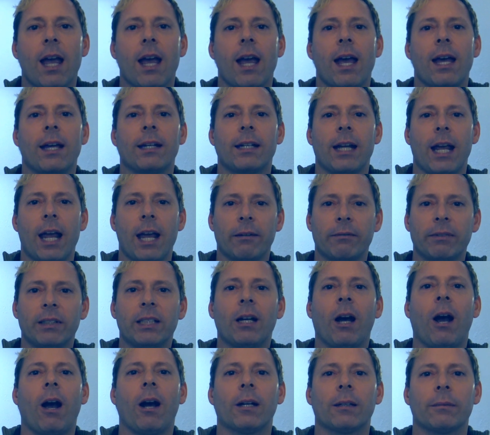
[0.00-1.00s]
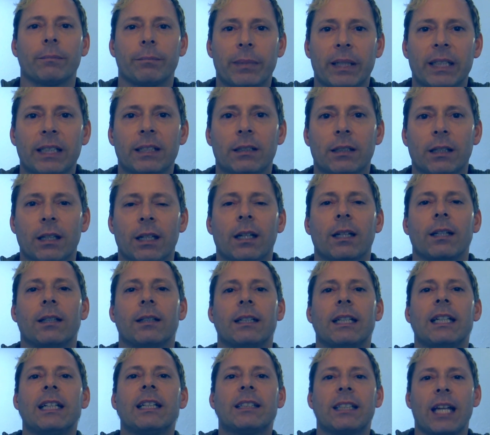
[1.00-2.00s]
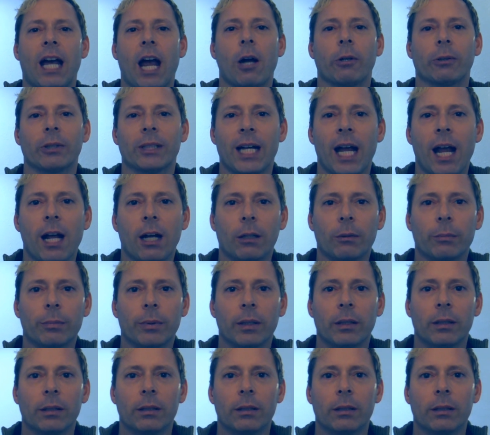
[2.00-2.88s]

and every heartbeat needs our help.